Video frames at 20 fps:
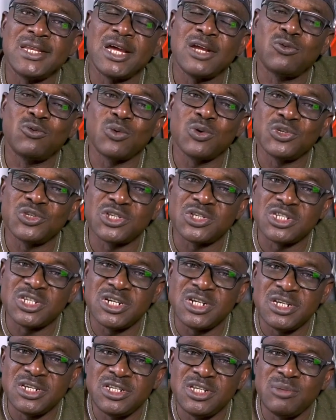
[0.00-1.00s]
that was
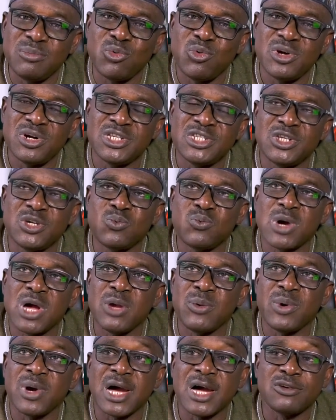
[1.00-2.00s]
the more reason why
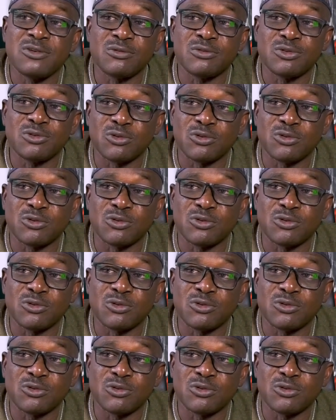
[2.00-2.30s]
we had to